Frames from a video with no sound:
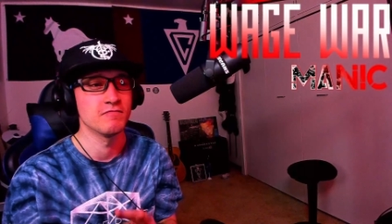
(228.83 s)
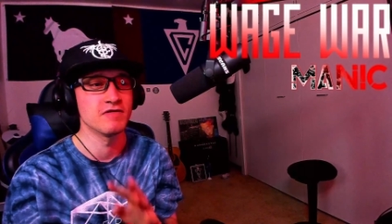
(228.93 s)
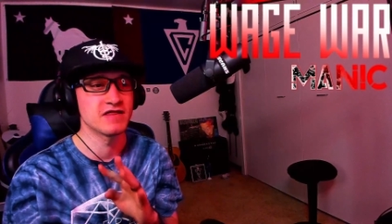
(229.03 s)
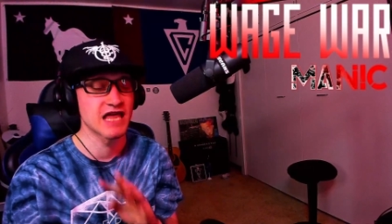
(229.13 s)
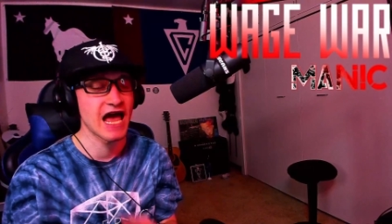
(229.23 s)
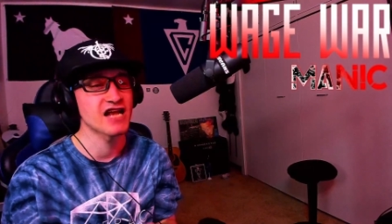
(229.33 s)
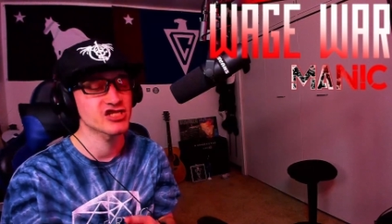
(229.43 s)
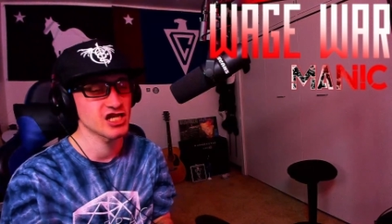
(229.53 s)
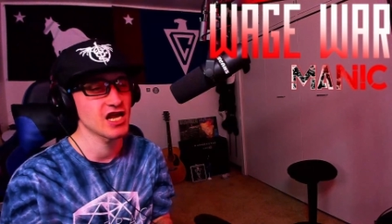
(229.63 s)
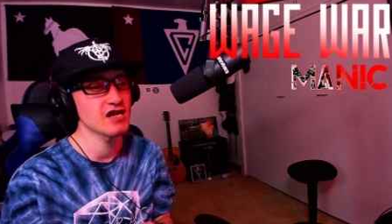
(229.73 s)
but that
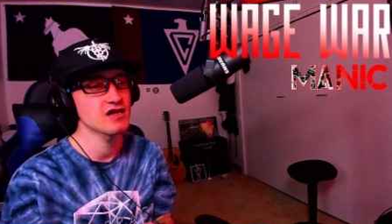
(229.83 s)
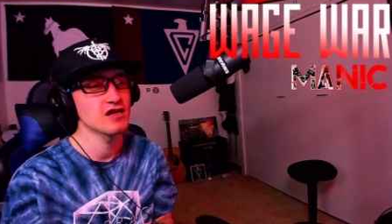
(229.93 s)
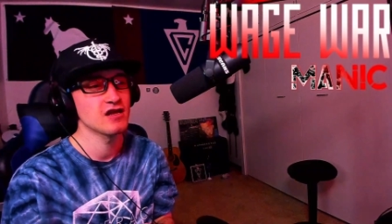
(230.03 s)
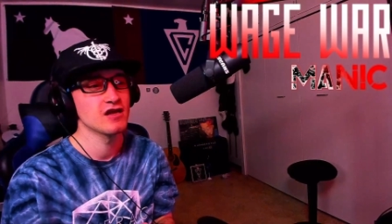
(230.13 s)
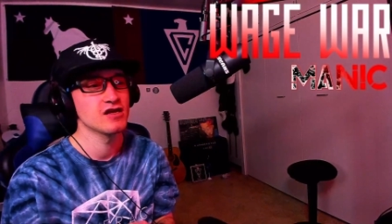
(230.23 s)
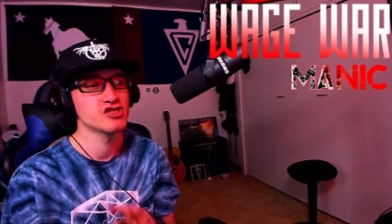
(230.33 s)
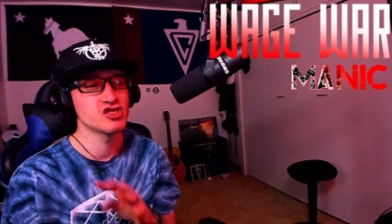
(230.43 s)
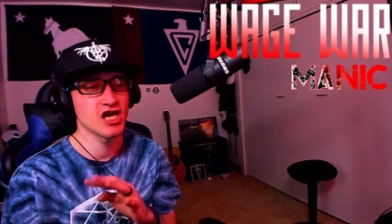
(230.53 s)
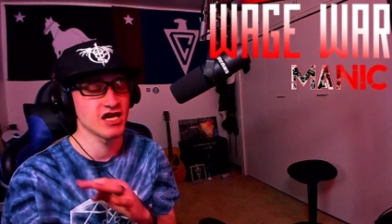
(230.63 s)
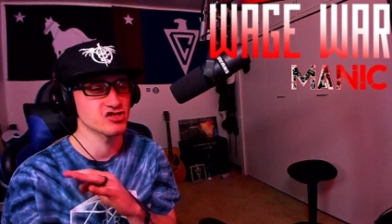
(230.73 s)
shit
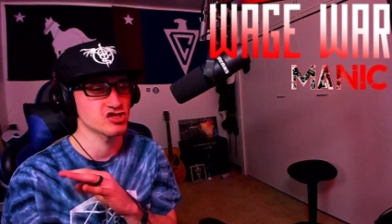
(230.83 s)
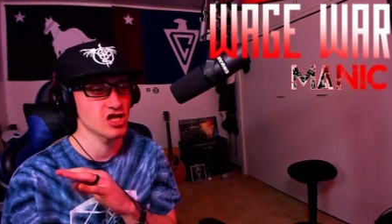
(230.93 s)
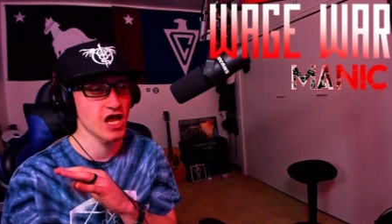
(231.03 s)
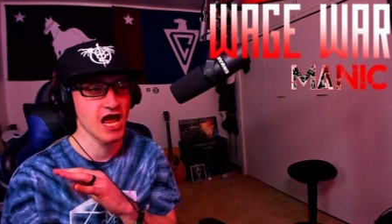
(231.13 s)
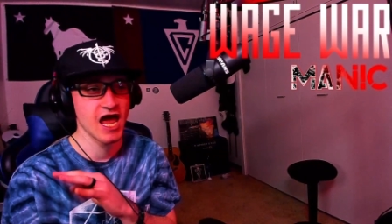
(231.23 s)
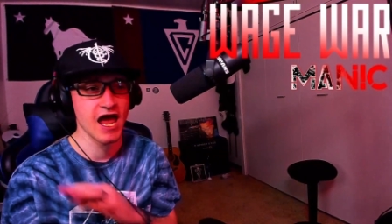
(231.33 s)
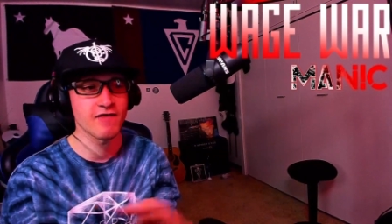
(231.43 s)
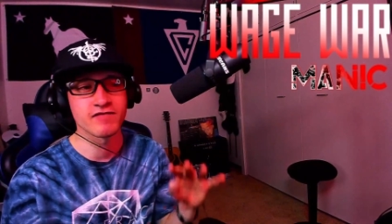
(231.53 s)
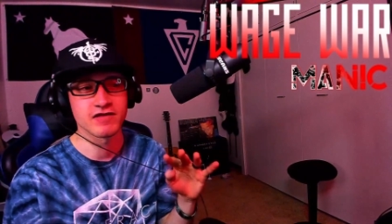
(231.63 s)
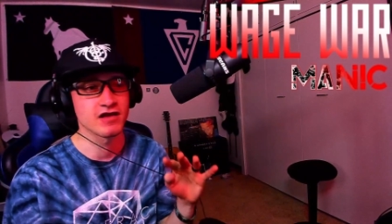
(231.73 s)
changed
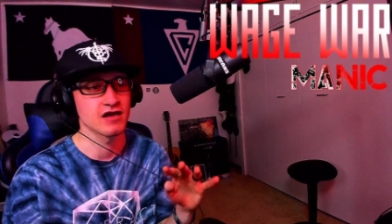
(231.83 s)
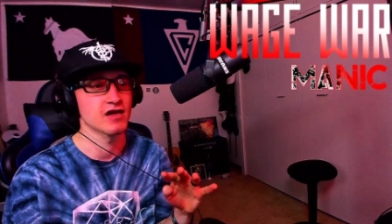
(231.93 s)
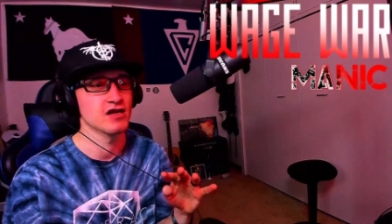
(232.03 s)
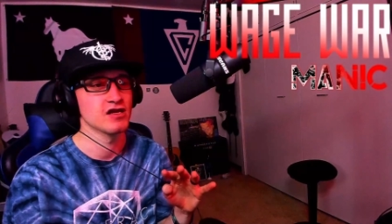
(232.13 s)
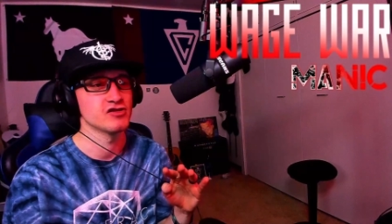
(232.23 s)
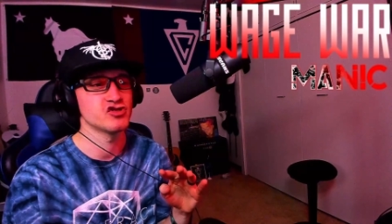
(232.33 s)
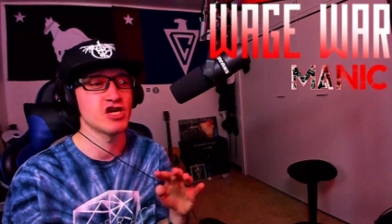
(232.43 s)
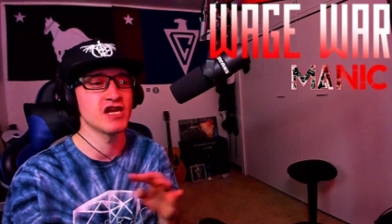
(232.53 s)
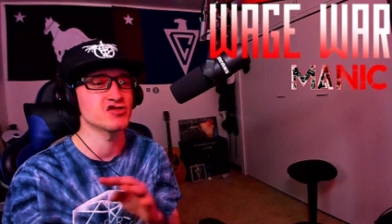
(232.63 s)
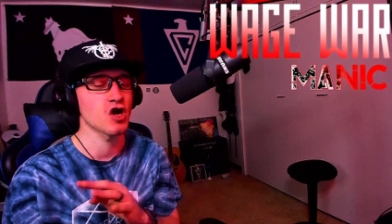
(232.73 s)
everything.
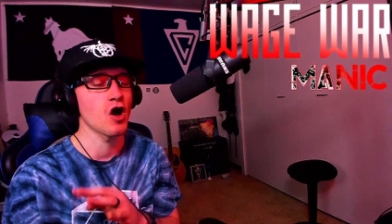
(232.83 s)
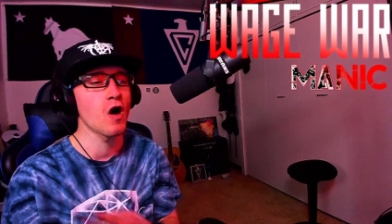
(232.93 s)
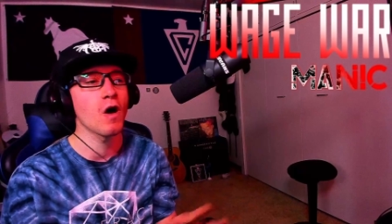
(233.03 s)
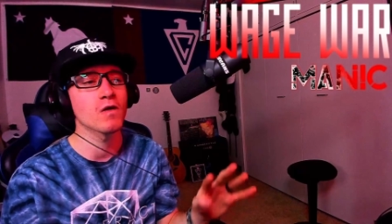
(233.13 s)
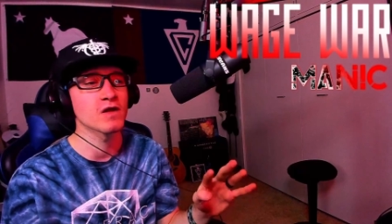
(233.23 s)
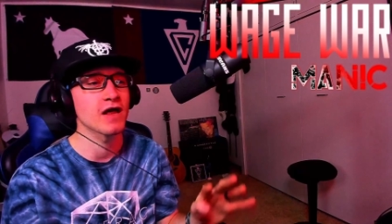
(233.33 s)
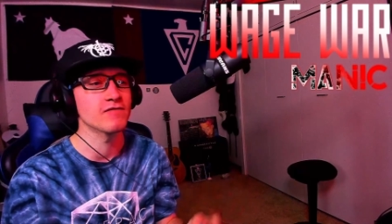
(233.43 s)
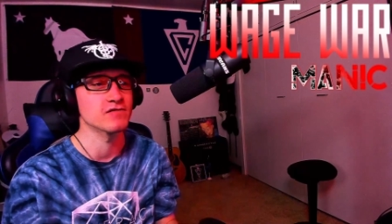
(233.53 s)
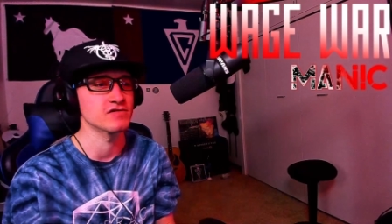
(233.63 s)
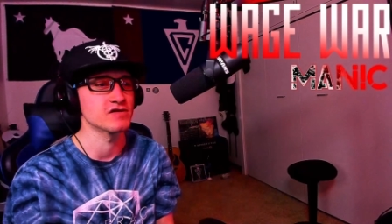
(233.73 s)
Changed all
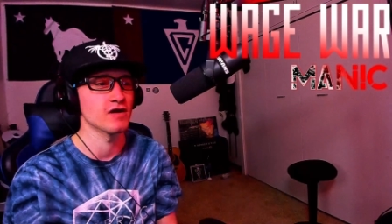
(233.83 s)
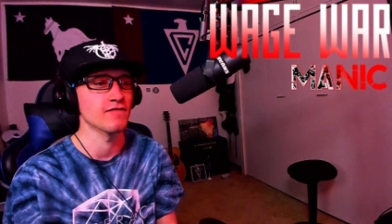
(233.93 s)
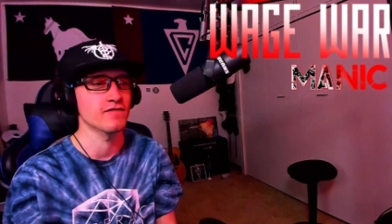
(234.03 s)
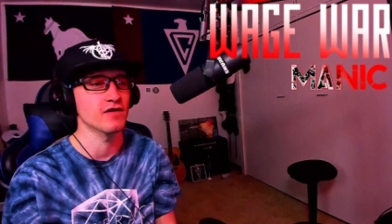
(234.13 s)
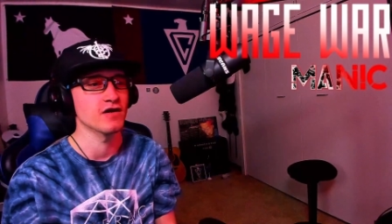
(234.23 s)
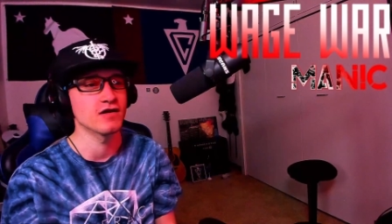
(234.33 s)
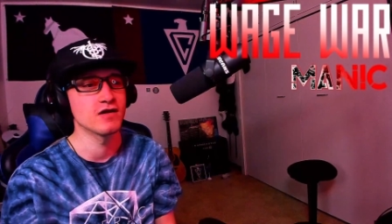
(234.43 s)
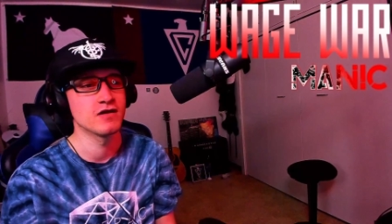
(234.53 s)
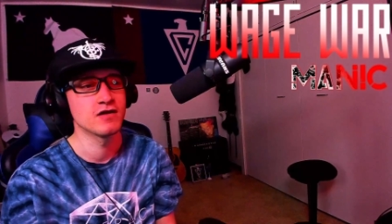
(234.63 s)
levels of good.